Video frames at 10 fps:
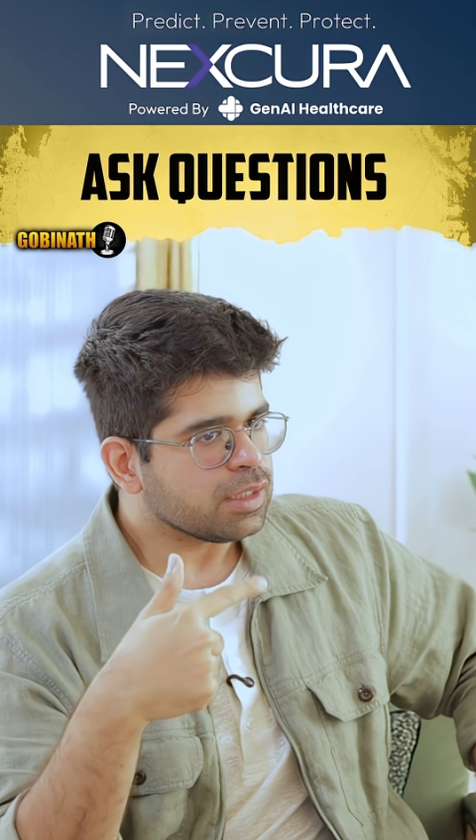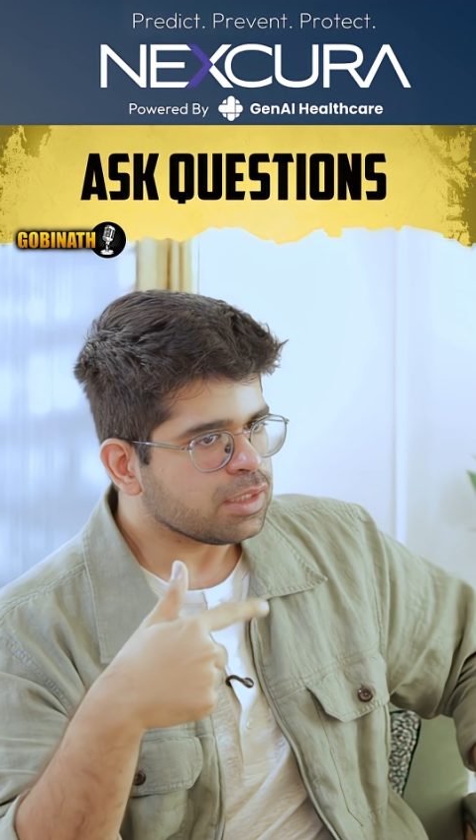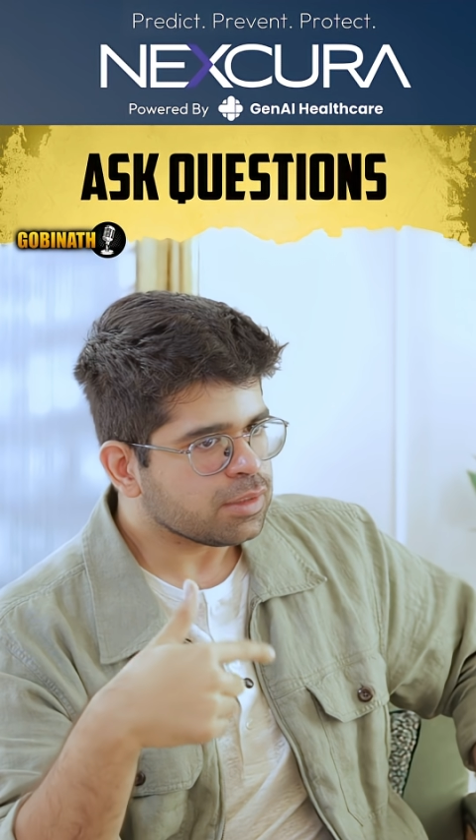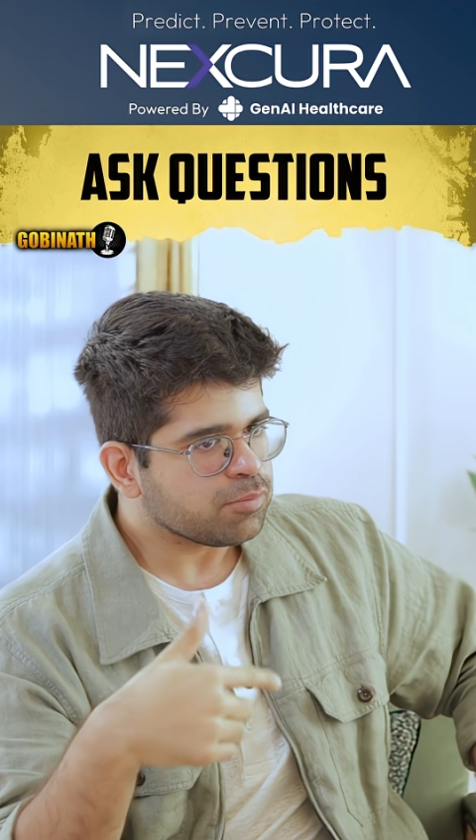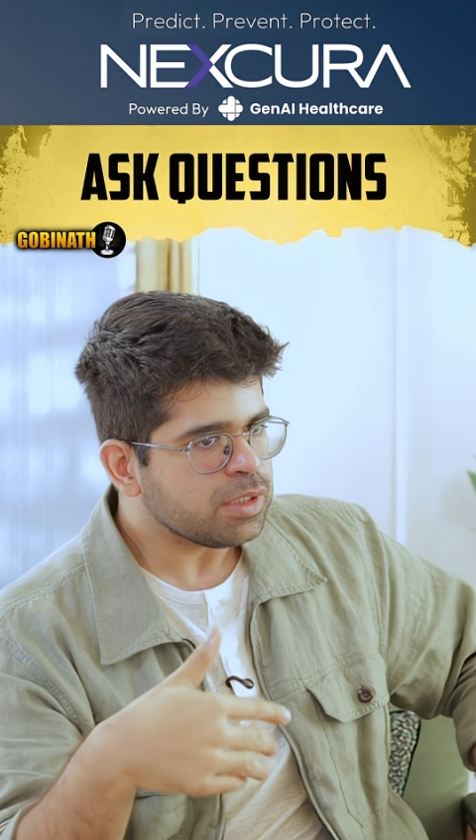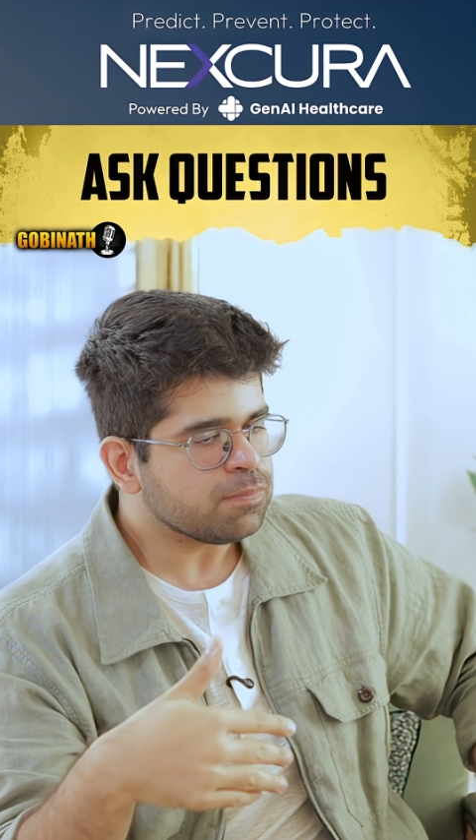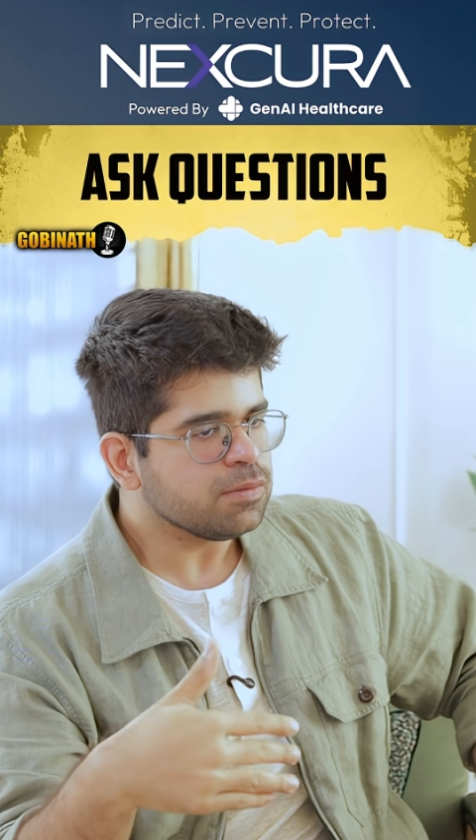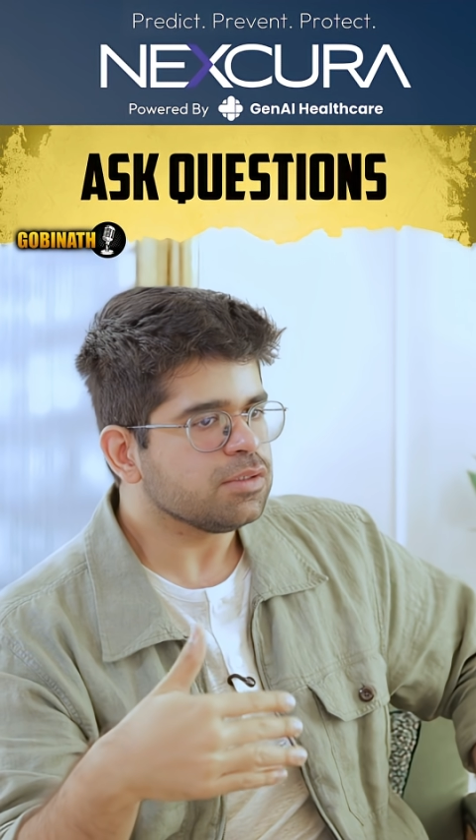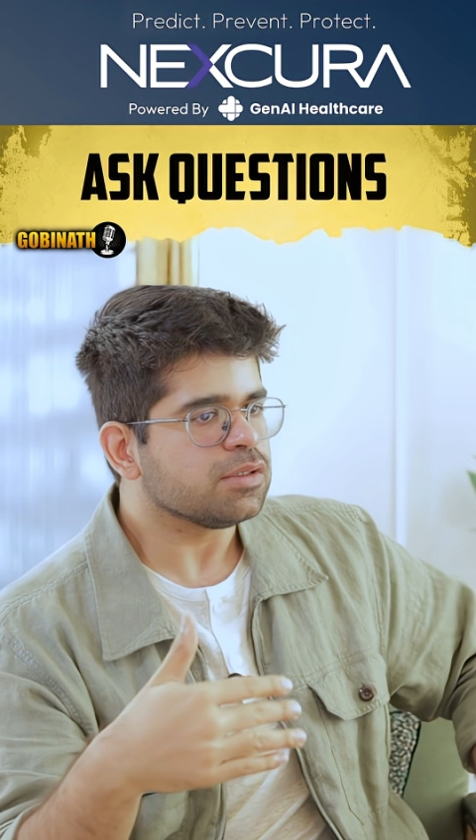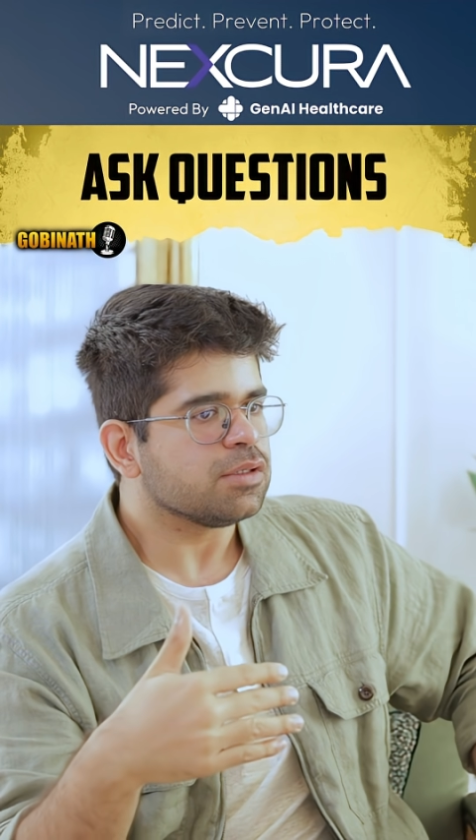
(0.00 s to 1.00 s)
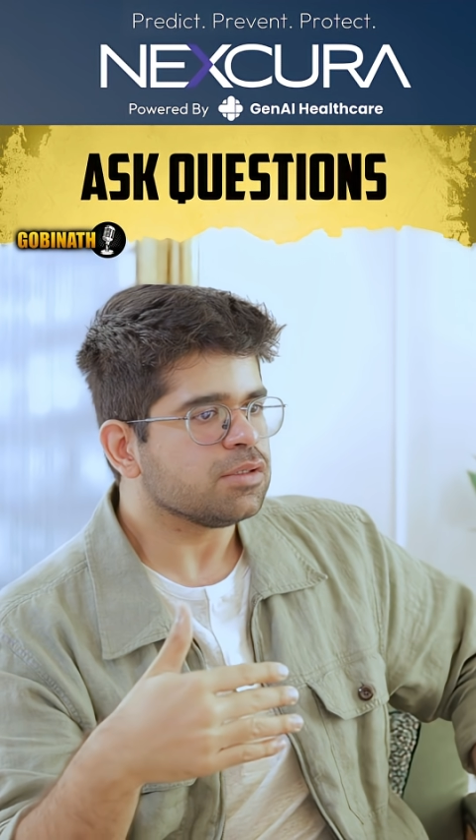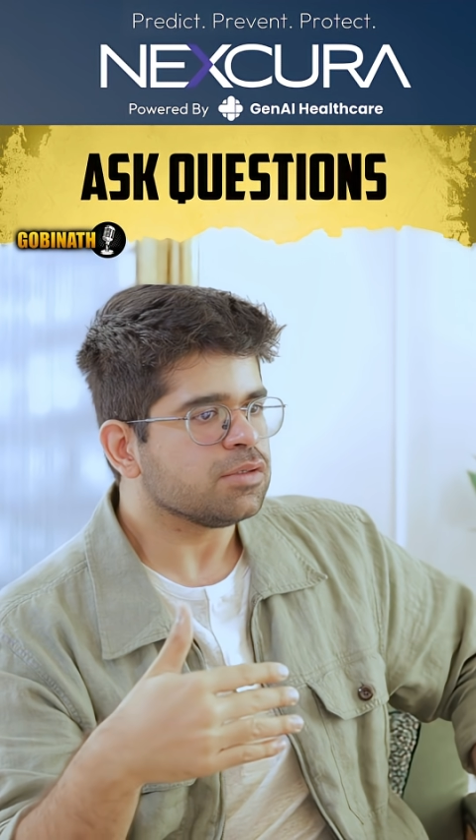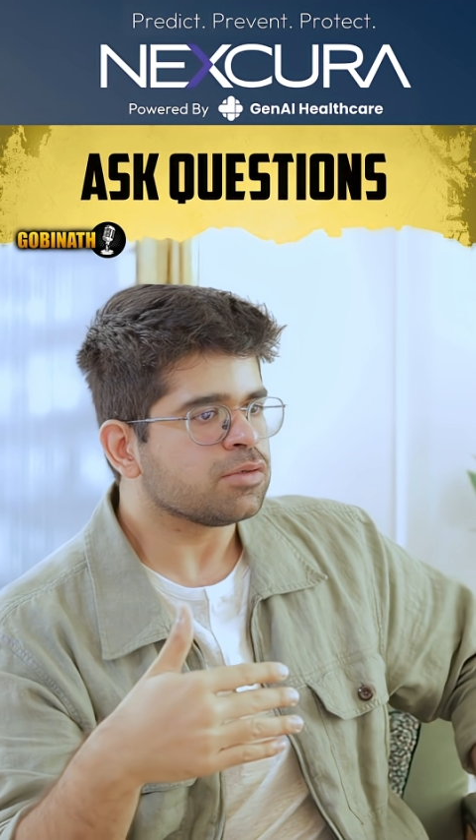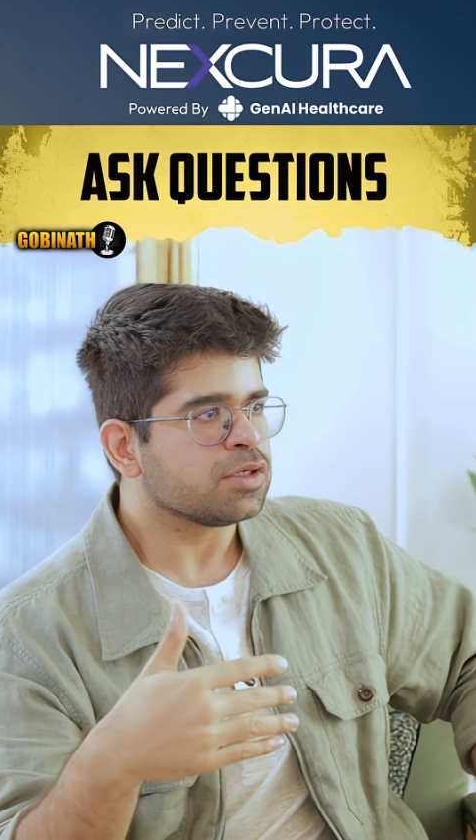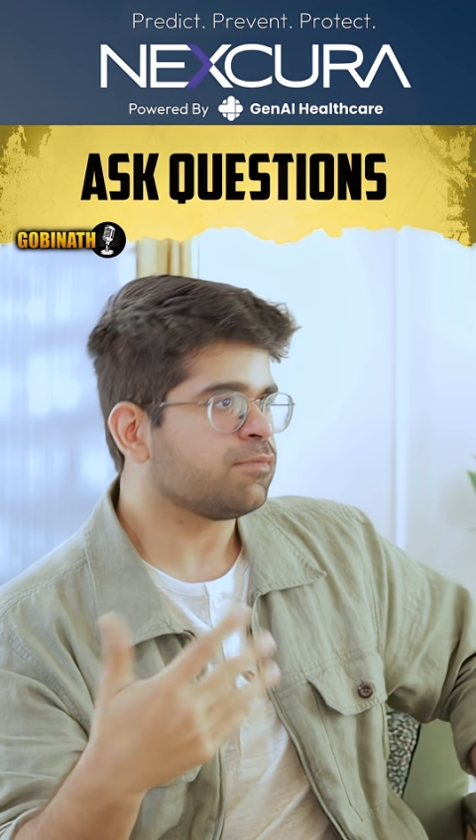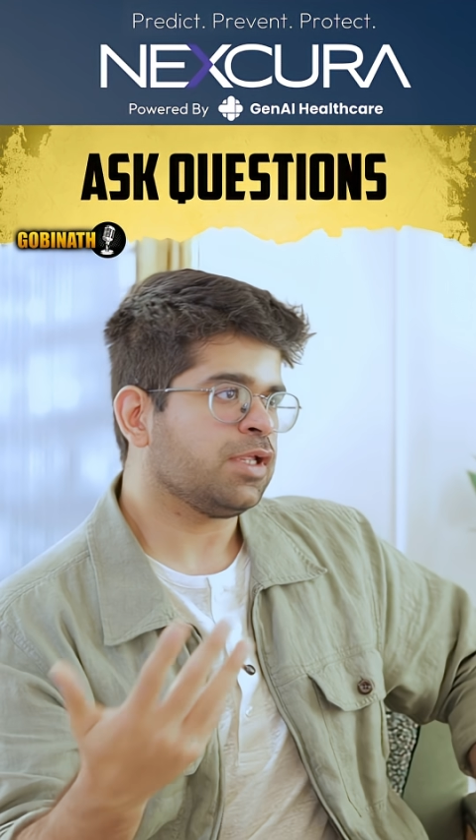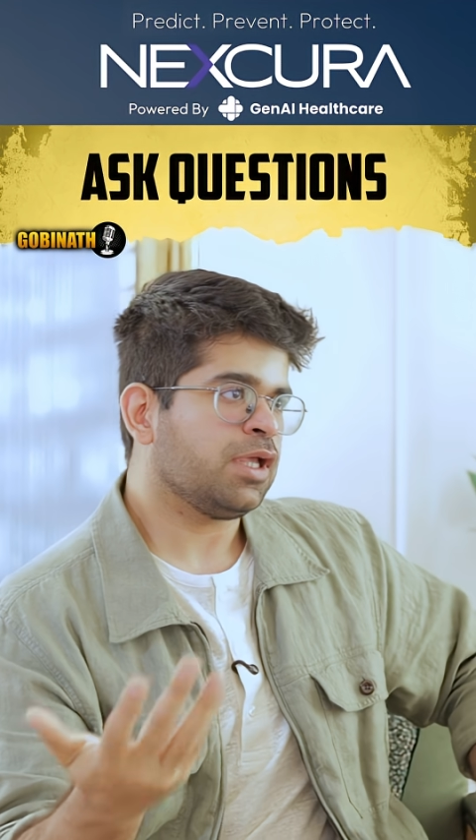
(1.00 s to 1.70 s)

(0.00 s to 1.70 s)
And then people could have